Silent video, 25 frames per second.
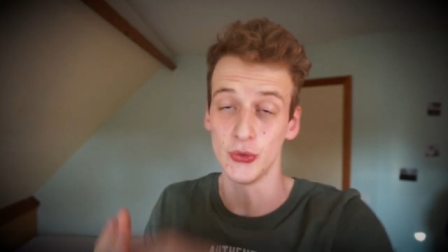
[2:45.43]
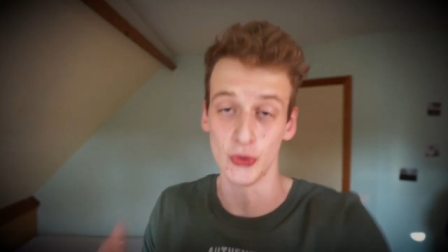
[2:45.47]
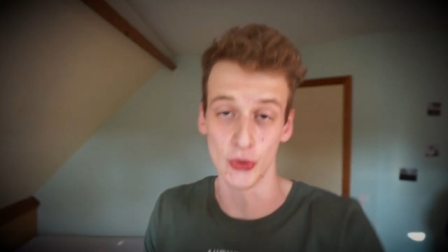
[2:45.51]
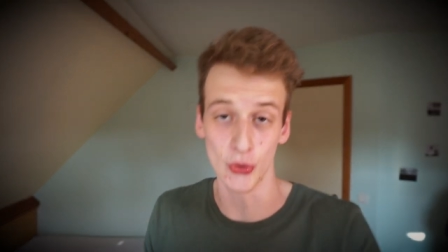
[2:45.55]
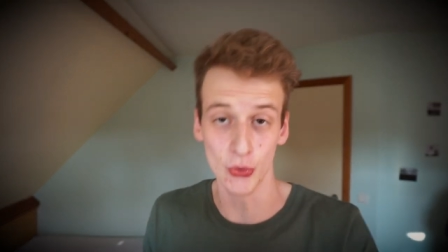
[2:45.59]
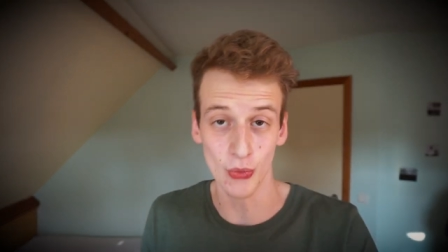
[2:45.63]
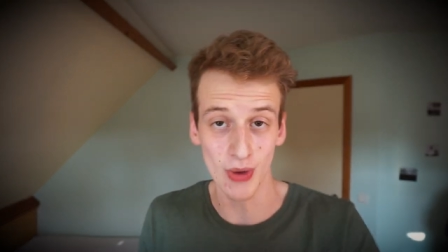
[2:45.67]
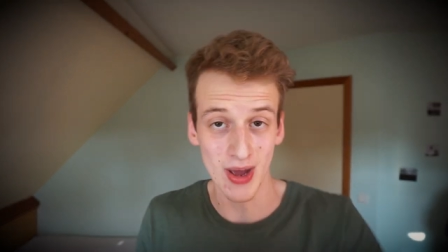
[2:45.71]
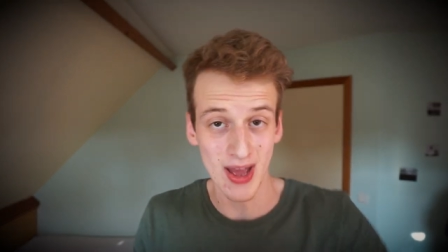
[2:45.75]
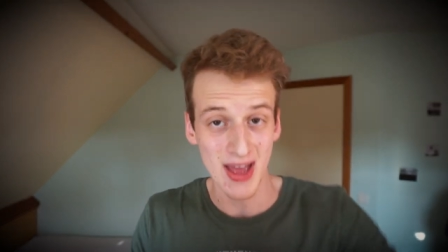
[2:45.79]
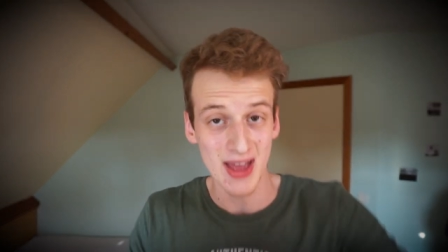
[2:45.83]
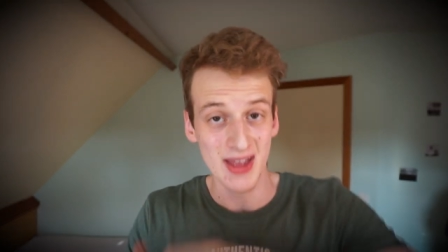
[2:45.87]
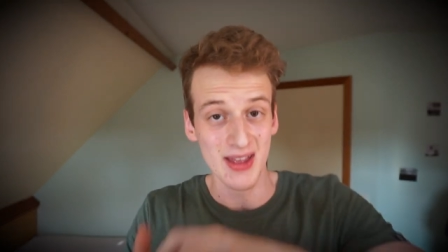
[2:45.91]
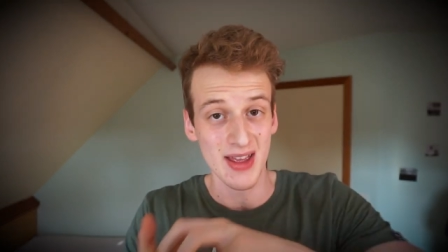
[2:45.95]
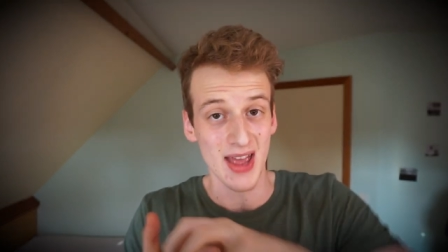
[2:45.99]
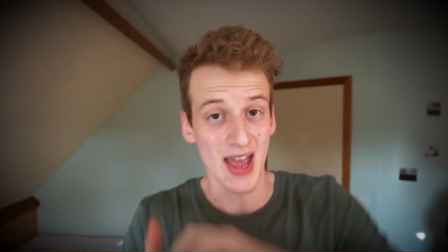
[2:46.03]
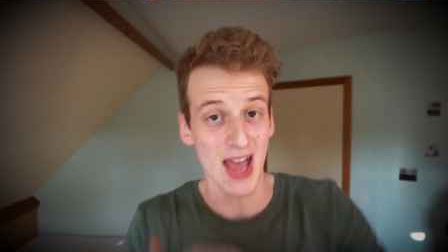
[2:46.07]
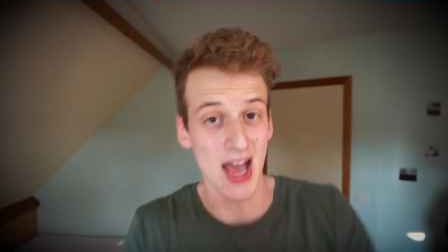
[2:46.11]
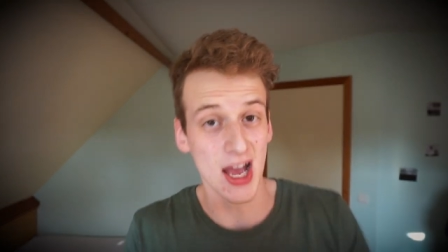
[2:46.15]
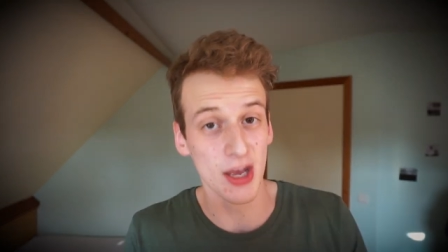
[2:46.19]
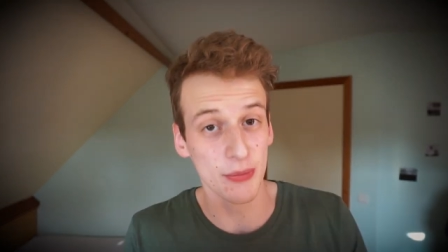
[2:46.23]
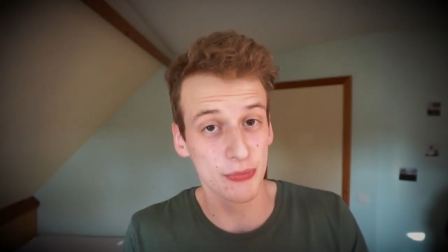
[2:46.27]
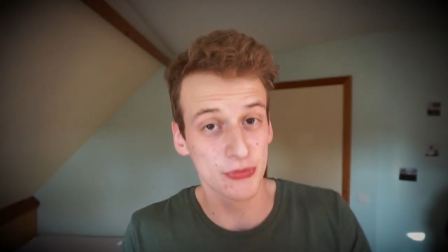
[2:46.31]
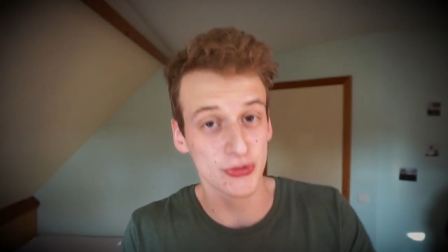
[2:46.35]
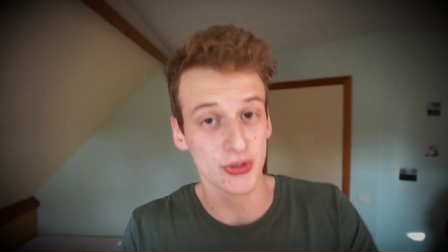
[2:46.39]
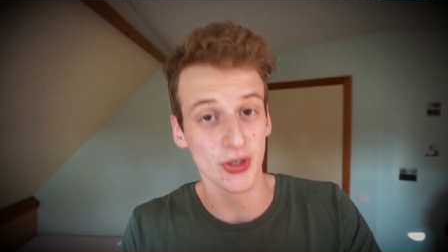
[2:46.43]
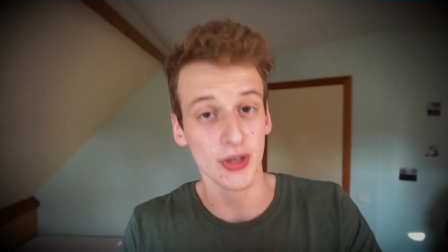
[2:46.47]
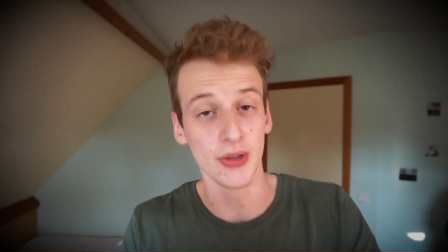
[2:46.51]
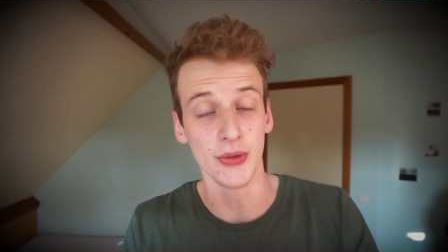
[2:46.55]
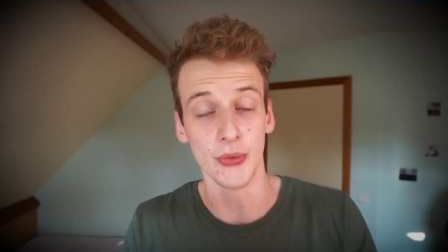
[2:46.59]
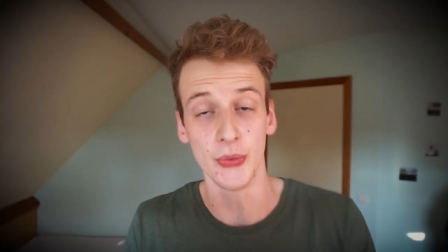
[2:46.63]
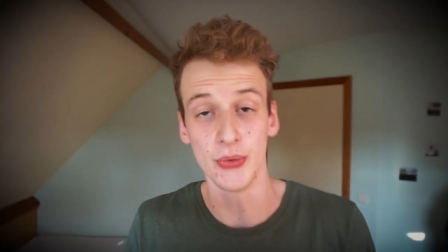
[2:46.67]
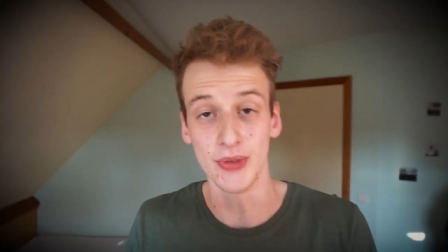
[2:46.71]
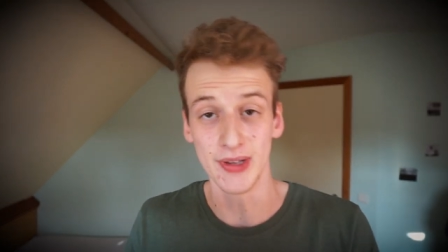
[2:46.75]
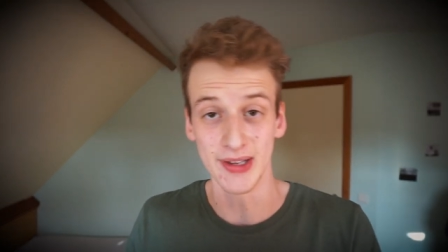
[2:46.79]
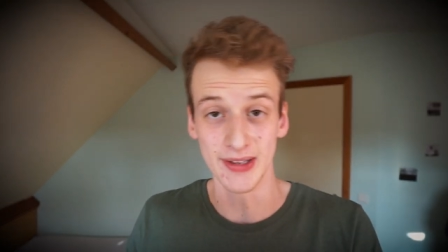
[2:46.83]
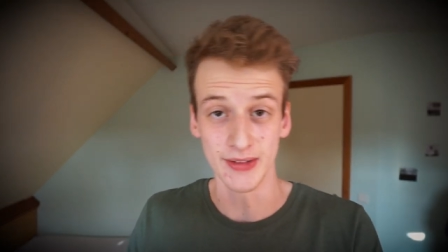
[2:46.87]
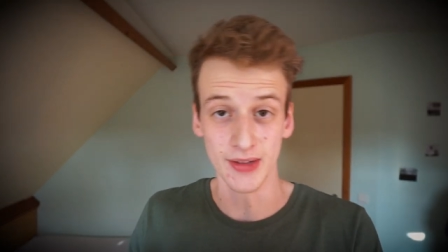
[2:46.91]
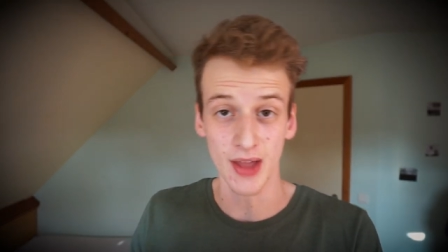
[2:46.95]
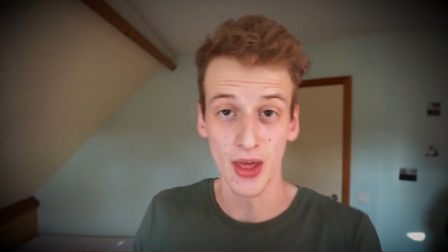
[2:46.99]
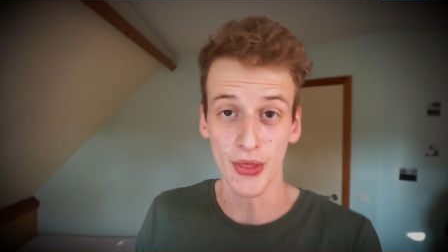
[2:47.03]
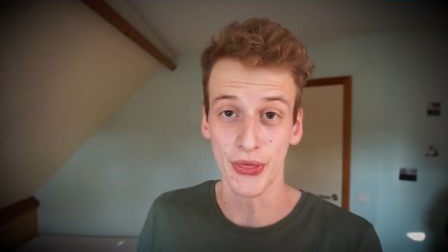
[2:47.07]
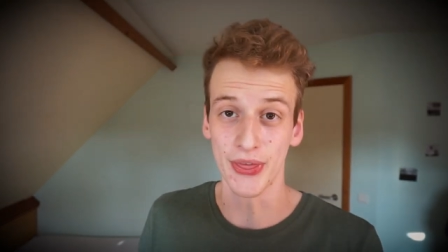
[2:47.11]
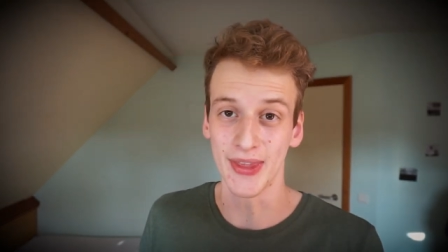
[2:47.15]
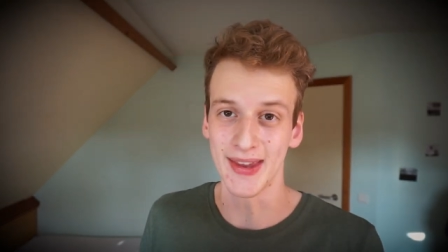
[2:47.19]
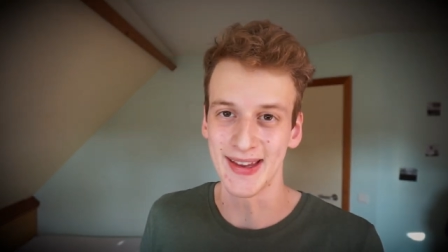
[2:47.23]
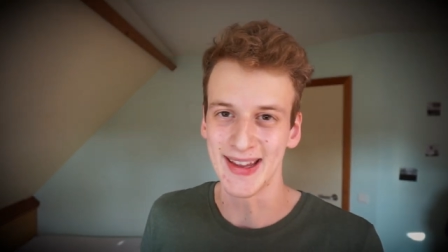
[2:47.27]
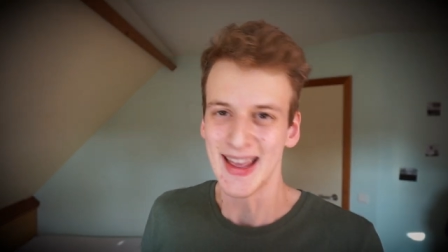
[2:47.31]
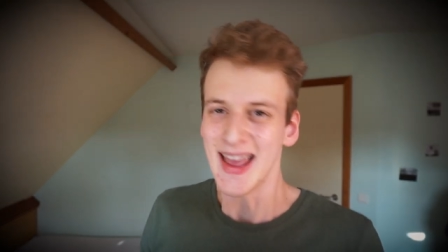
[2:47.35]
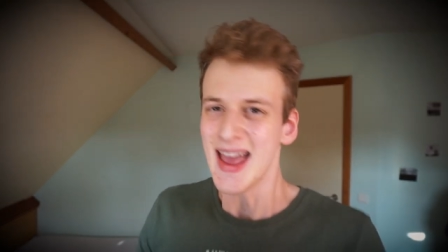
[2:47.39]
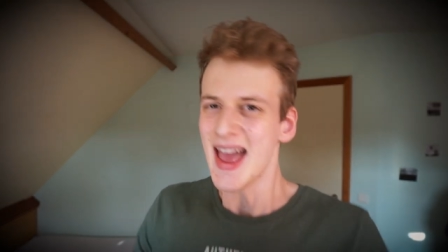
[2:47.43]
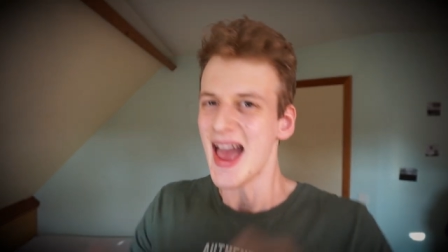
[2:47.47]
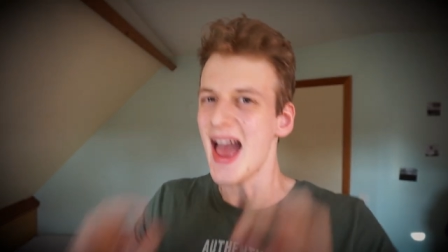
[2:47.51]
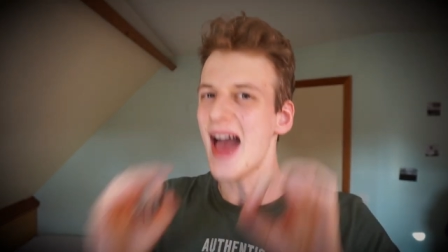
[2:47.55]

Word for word: do absolutely nothing,